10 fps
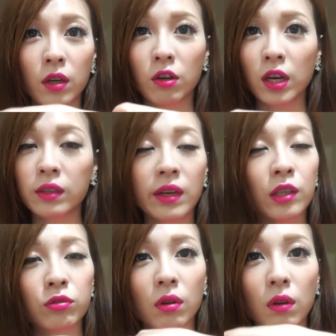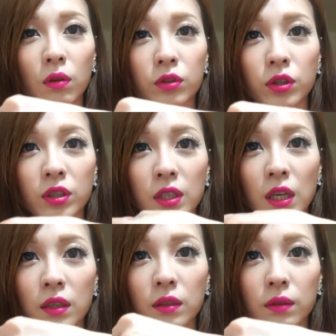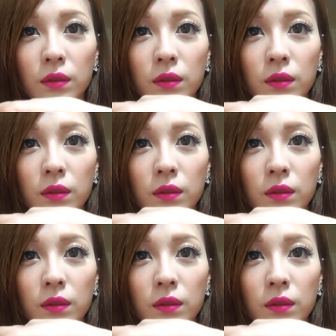great natural glow to your skin.